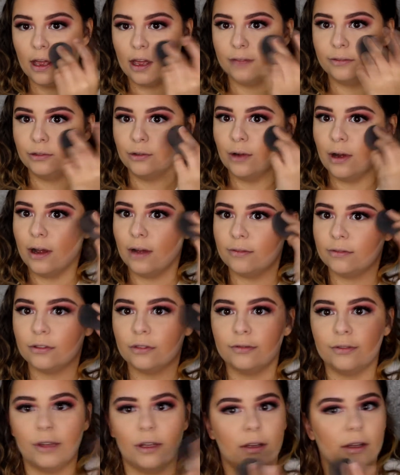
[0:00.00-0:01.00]
if you ever
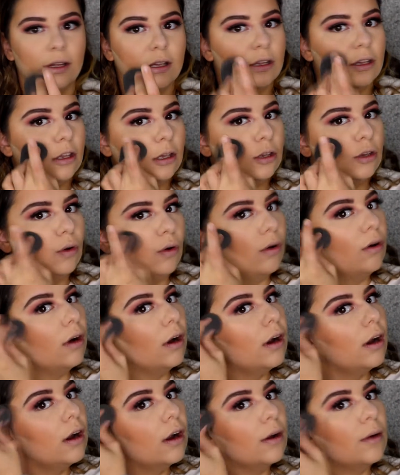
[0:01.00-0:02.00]
feel like
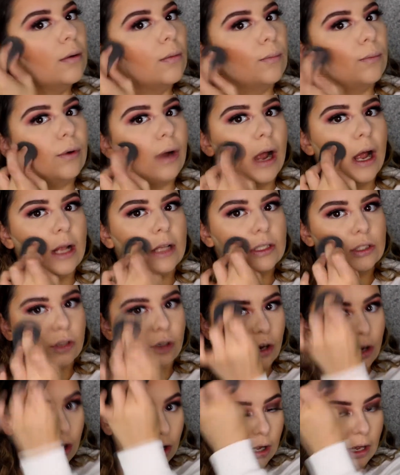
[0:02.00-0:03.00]
your
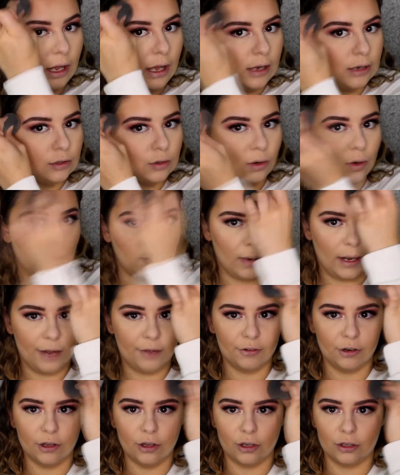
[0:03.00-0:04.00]
bronzer, contour,
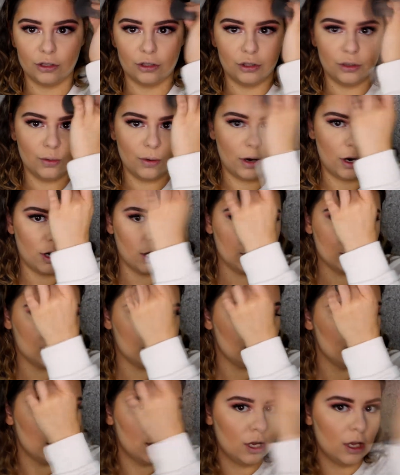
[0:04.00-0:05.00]
whatever looks too harsh.